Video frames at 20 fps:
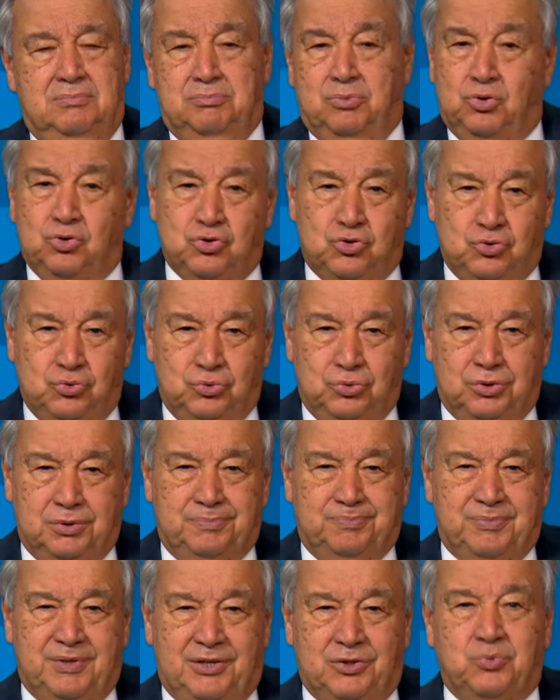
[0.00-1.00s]
Bonjour
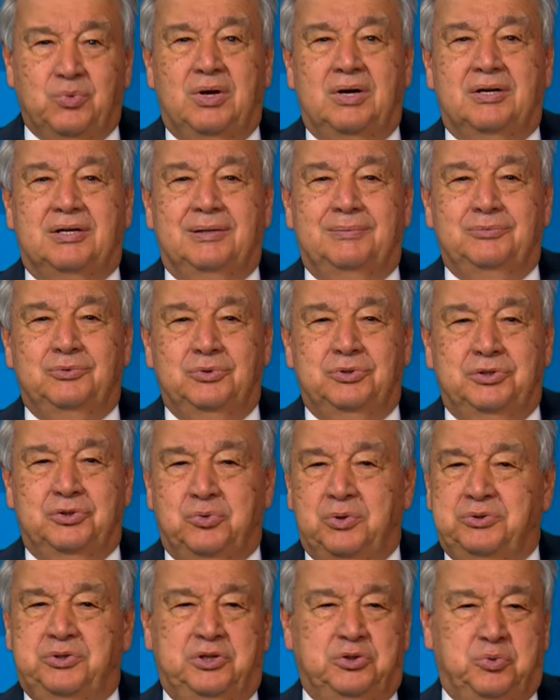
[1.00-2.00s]
and welcome to the
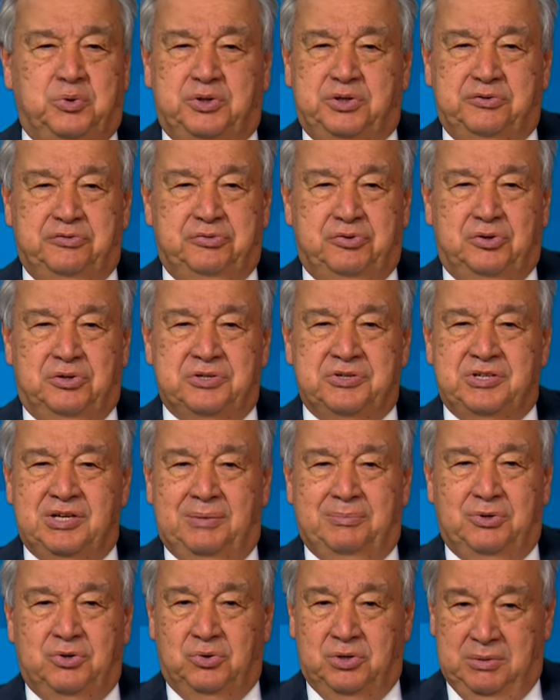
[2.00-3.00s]
twenty twenty-four
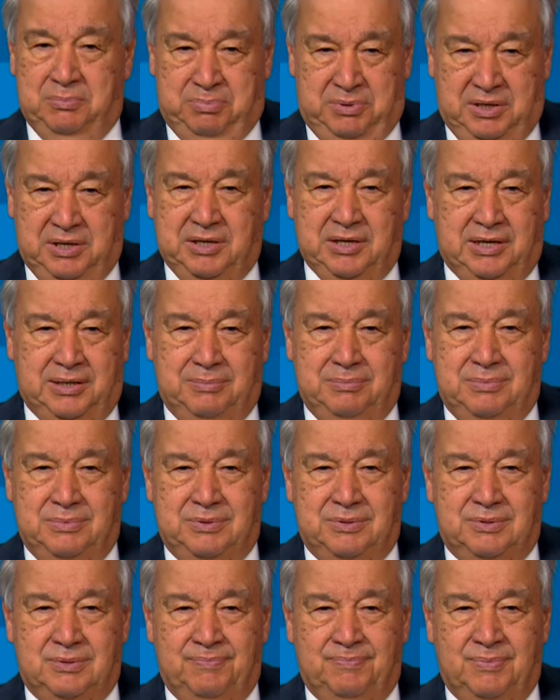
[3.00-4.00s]
Summer Olympic
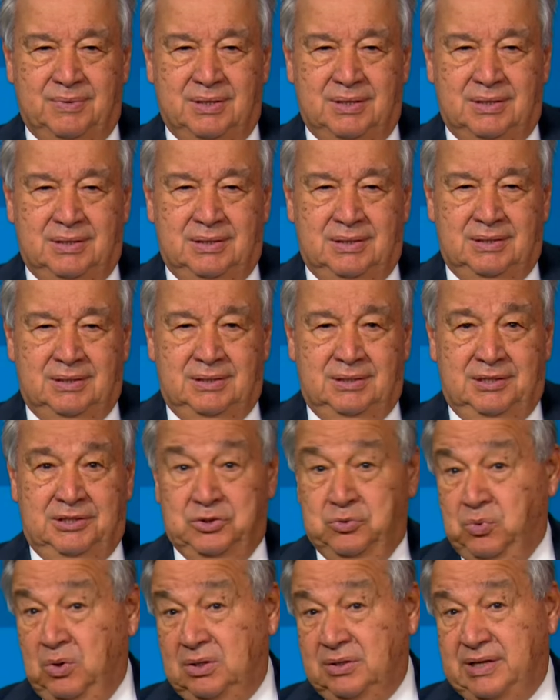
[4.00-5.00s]
Games.
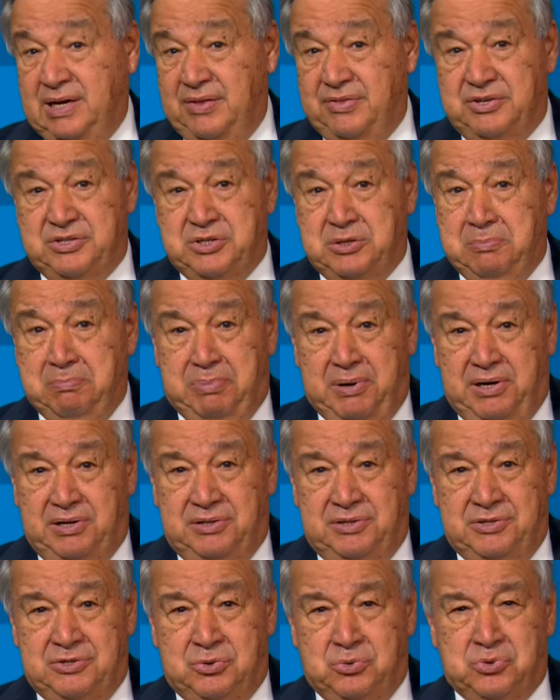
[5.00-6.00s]
The world gathers in
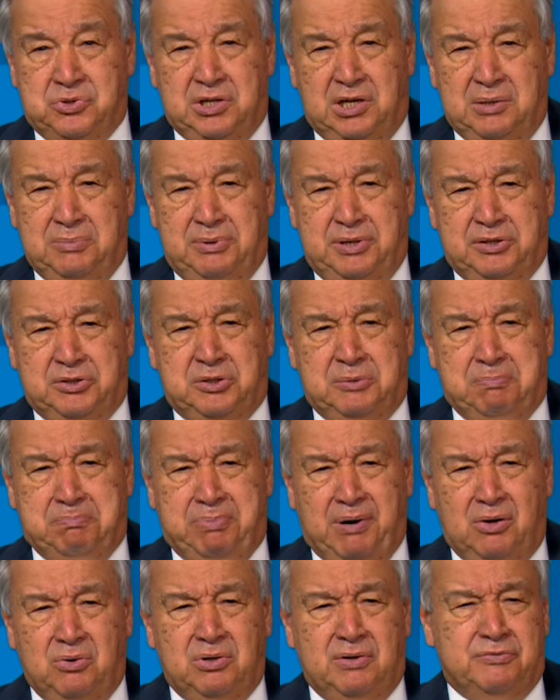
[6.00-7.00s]
Paris to celebrate the
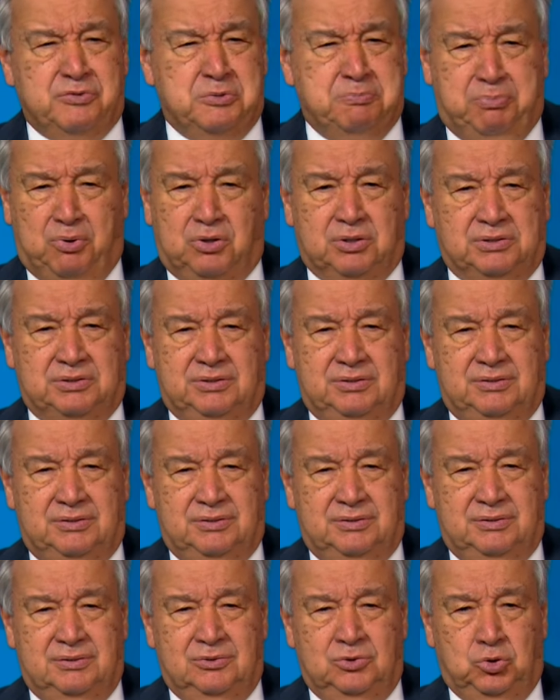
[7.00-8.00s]
power of sport,
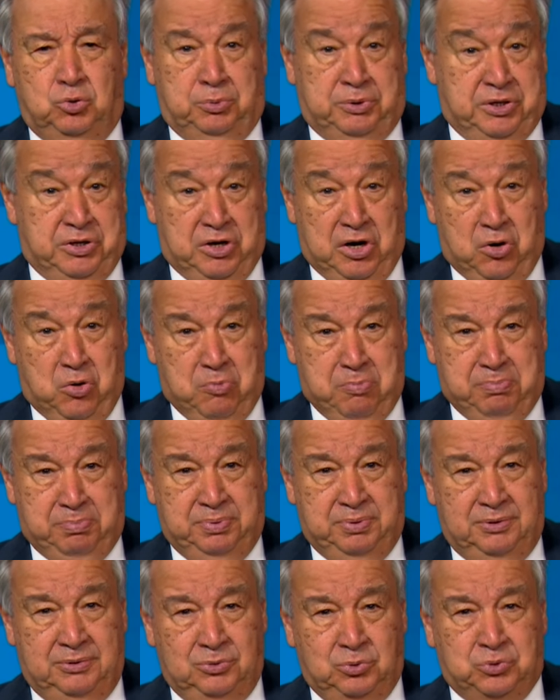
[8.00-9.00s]
to bring
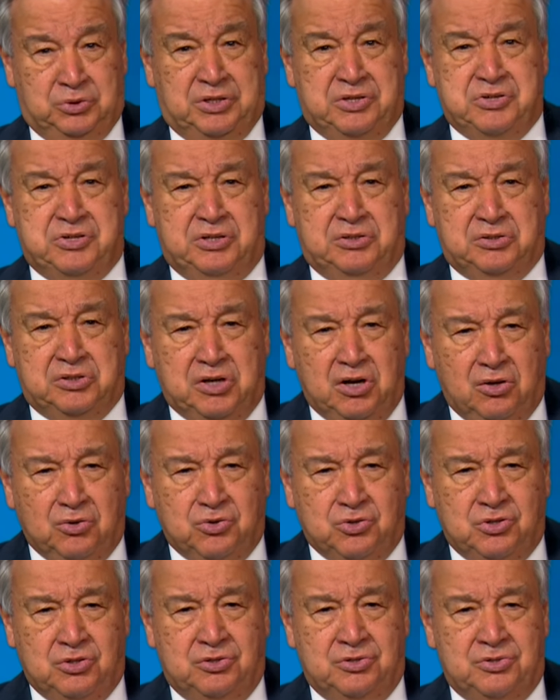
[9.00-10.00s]
hope, to transcend
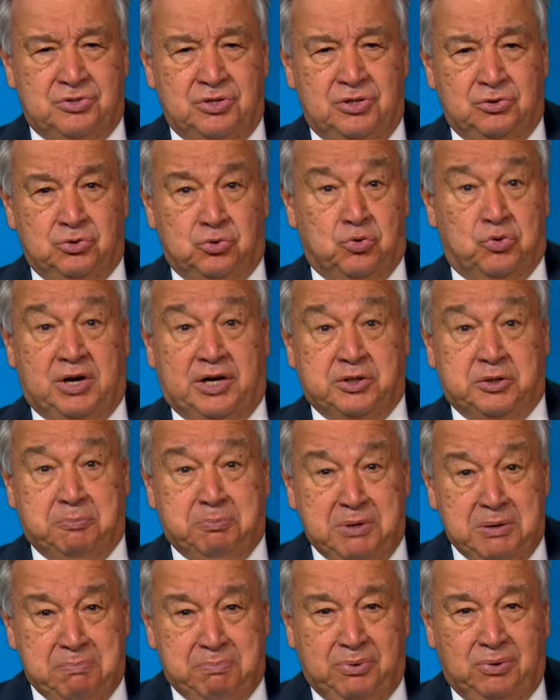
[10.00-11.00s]
cultures, to unite
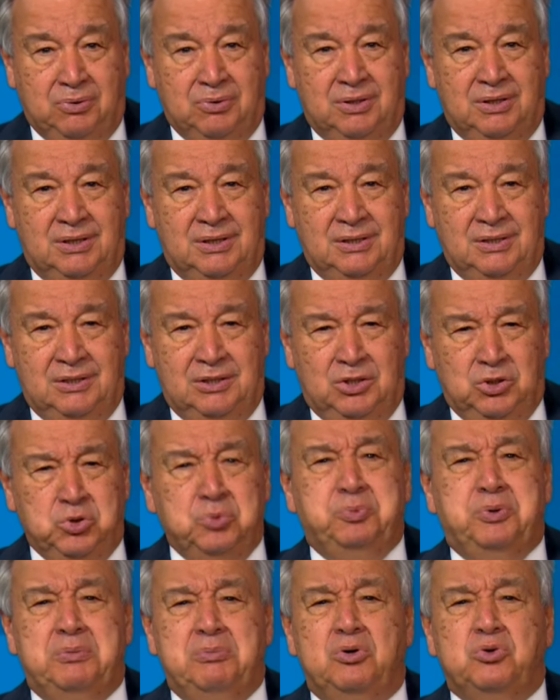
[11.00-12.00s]
people,
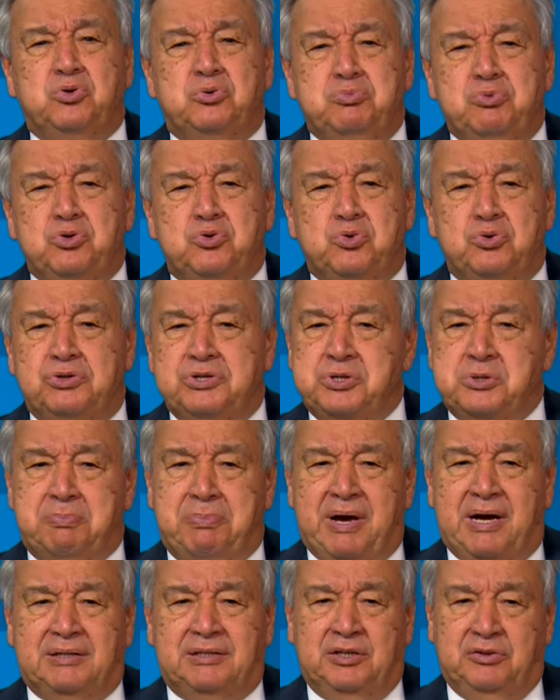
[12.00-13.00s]
to promote mutual
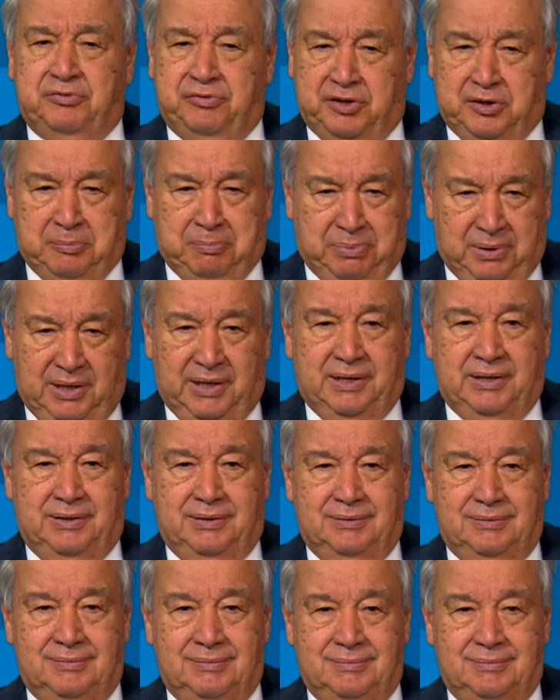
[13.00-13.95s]
respect and fair play.